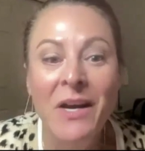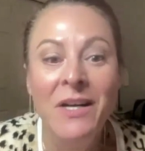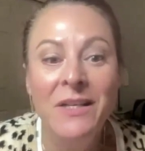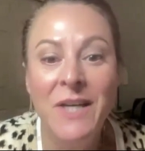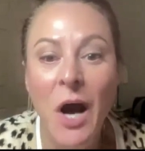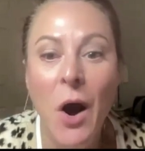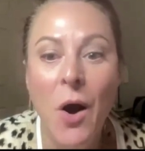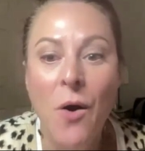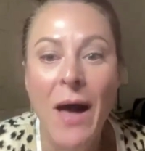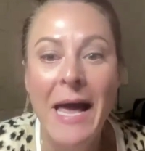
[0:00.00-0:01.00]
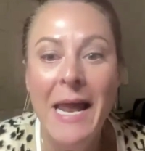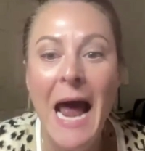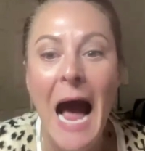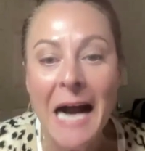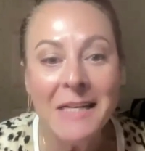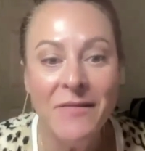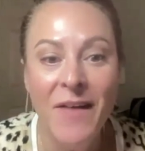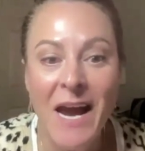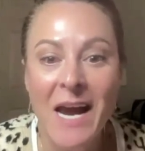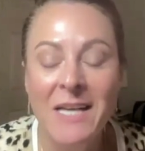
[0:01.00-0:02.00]
So it
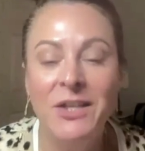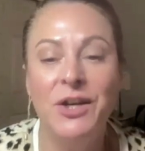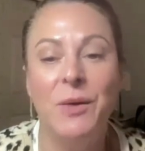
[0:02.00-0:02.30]
activates your